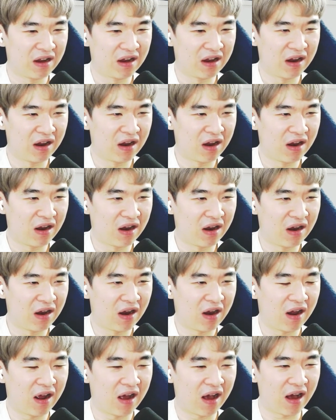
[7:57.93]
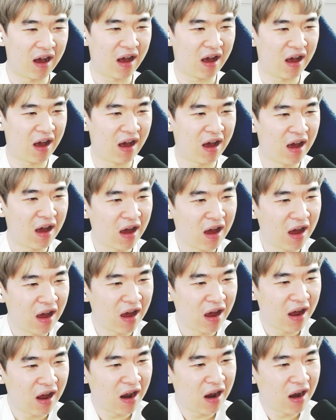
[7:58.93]

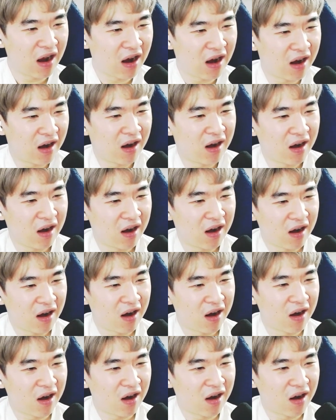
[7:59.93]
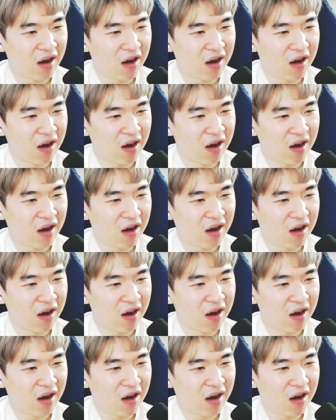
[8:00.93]
[no speech]